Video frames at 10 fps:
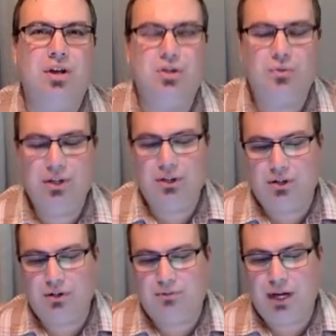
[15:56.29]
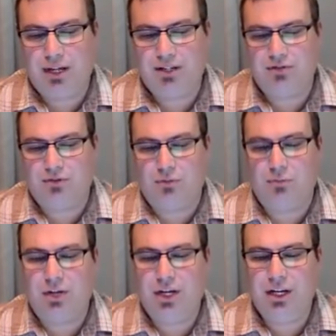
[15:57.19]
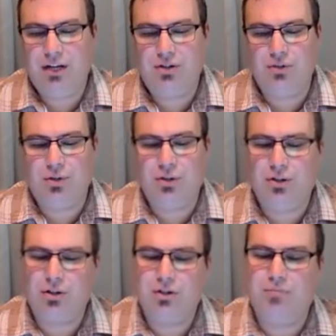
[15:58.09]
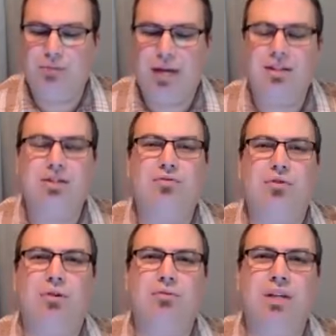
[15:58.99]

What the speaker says: Do we learn best from reading? Do we learn best from